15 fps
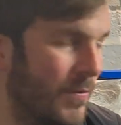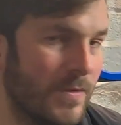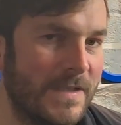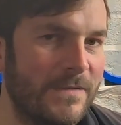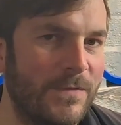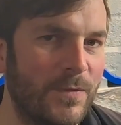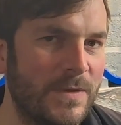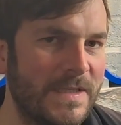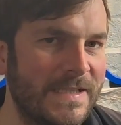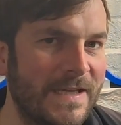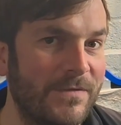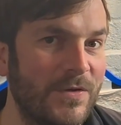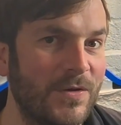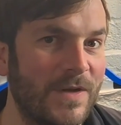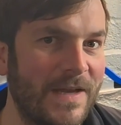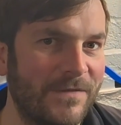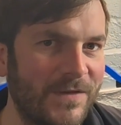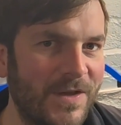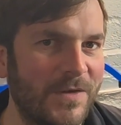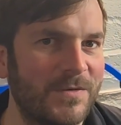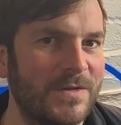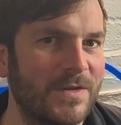you wanted 47, you'd have to
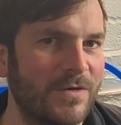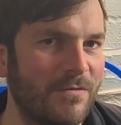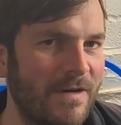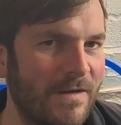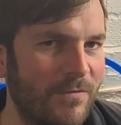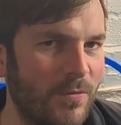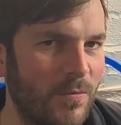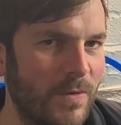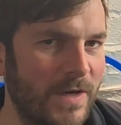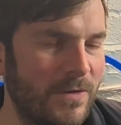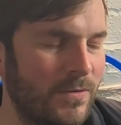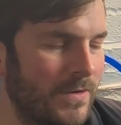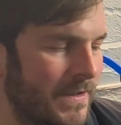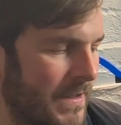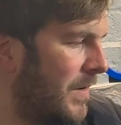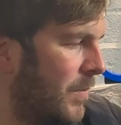go to the gravel wheel.